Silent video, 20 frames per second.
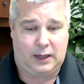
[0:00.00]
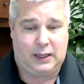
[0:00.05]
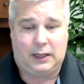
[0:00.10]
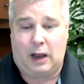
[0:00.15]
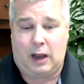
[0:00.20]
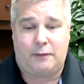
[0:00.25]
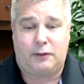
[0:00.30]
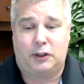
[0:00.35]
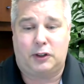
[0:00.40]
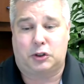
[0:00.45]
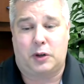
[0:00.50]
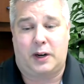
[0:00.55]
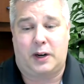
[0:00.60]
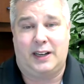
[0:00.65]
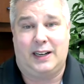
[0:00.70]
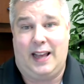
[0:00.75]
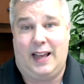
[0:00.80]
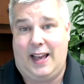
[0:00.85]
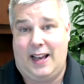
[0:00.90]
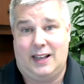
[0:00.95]
every training
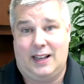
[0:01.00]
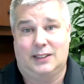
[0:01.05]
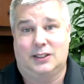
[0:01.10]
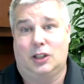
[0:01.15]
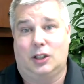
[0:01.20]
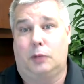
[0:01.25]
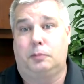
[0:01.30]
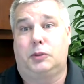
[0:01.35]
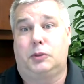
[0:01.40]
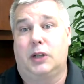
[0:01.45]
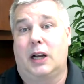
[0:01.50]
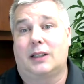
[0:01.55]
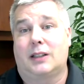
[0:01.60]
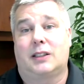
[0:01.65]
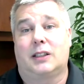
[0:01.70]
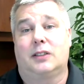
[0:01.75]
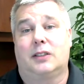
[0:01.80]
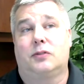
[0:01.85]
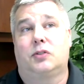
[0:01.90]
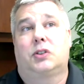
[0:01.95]
has
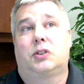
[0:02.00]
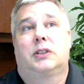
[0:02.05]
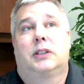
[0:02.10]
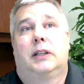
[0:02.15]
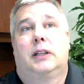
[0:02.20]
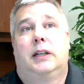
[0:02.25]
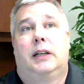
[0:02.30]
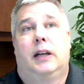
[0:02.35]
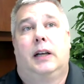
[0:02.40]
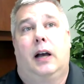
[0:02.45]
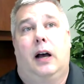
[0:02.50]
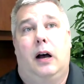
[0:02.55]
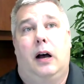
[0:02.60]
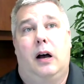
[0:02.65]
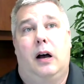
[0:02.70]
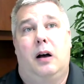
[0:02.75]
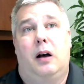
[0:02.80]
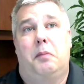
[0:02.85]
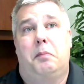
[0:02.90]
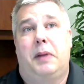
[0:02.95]
objectives,
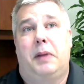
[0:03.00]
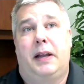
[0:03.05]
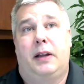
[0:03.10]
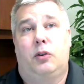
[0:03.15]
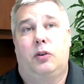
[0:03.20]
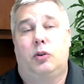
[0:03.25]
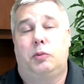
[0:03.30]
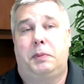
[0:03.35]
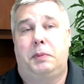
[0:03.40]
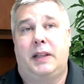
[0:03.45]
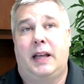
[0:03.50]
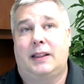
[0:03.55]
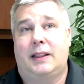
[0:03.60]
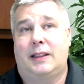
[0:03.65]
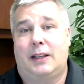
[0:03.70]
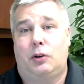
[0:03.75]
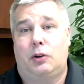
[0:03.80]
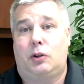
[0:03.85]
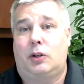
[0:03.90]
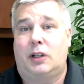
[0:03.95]
and it would be that
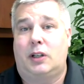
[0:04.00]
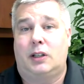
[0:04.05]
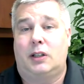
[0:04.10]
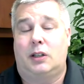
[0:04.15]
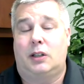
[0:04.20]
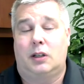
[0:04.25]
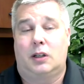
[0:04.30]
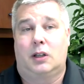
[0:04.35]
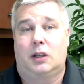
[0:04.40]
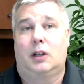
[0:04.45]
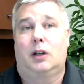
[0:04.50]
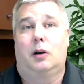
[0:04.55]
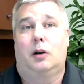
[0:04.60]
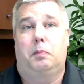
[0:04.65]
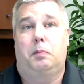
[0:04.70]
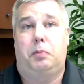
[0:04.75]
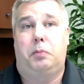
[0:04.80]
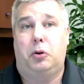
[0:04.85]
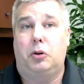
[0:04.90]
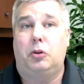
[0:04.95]
they could
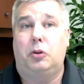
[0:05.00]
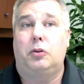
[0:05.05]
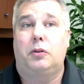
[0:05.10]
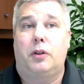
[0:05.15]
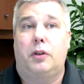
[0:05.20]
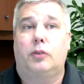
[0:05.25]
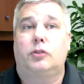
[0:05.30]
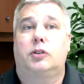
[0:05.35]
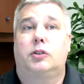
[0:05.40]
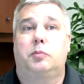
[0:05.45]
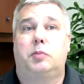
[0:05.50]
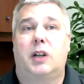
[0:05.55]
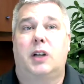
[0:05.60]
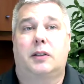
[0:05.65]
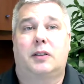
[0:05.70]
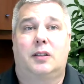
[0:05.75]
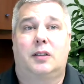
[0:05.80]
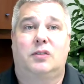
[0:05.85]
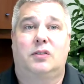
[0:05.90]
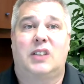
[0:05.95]
pull those
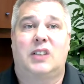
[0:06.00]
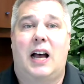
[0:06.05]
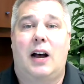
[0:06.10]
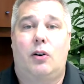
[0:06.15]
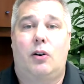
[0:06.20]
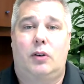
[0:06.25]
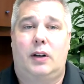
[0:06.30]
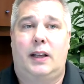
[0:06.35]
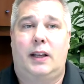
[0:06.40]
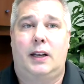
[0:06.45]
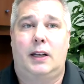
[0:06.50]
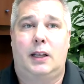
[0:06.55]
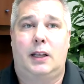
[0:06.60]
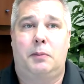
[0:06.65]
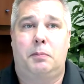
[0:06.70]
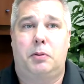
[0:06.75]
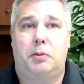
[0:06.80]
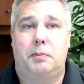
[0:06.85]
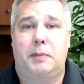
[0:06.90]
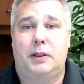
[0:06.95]
objectives out and
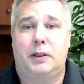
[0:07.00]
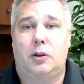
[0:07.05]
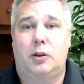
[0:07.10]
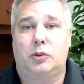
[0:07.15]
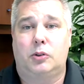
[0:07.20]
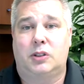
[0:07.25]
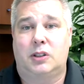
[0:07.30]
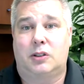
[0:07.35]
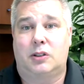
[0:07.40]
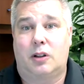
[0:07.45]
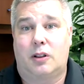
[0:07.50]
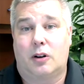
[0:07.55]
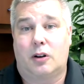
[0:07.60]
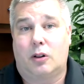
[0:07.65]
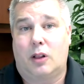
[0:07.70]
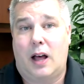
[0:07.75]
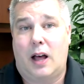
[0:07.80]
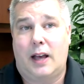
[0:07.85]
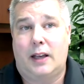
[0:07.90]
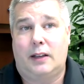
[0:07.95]
implement those into their
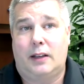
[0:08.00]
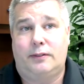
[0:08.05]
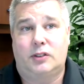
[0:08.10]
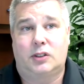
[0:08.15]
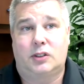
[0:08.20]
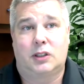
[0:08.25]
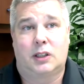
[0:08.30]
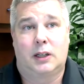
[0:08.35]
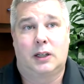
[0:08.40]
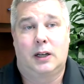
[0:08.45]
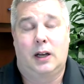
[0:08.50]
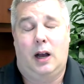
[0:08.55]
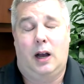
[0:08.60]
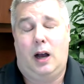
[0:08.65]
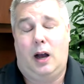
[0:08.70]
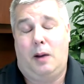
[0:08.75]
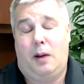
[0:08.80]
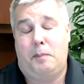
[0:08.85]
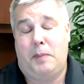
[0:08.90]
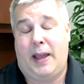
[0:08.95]
lives,
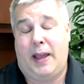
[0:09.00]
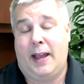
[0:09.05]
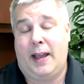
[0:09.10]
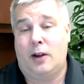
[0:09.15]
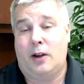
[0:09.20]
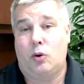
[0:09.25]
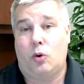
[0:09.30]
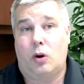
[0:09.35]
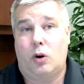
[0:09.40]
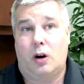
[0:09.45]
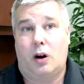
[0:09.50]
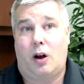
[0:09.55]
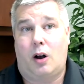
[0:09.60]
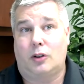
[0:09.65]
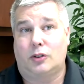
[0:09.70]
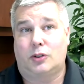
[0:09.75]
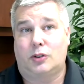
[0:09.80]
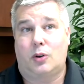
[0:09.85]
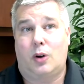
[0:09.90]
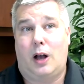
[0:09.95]
and or
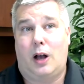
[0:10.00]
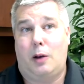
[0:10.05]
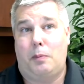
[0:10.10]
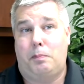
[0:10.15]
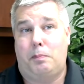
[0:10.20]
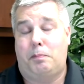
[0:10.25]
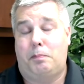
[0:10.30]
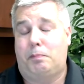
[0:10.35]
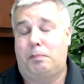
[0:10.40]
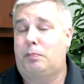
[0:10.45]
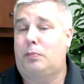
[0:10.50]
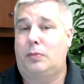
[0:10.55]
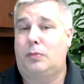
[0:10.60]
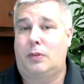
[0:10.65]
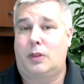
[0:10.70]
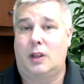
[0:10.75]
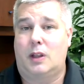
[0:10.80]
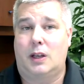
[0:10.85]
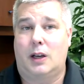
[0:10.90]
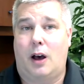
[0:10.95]
also help
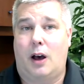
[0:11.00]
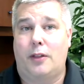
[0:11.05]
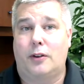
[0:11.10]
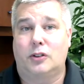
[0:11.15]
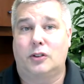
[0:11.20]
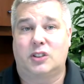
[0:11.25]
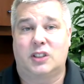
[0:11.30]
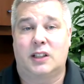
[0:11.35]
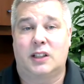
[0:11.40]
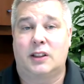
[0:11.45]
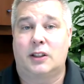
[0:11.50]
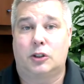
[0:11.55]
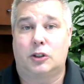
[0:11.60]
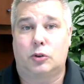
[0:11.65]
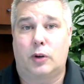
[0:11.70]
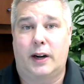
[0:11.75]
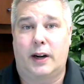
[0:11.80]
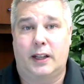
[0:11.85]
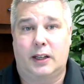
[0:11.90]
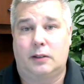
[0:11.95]
the others in the
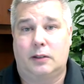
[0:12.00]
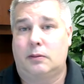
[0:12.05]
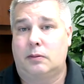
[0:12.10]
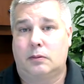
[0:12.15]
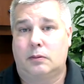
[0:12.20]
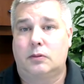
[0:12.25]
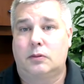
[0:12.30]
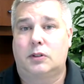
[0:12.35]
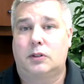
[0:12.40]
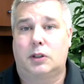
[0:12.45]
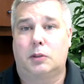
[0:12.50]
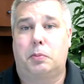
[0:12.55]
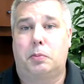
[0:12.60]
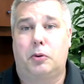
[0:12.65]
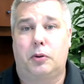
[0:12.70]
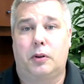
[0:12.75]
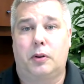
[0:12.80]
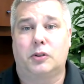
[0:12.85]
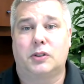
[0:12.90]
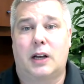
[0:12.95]
training to pull
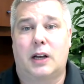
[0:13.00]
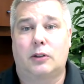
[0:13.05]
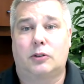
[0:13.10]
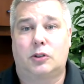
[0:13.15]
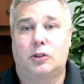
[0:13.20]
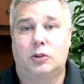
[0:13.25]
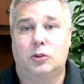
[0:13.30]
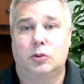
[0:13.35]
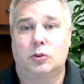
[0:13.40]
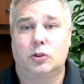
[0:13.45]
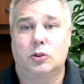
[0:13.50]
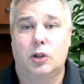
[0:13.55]
those out too.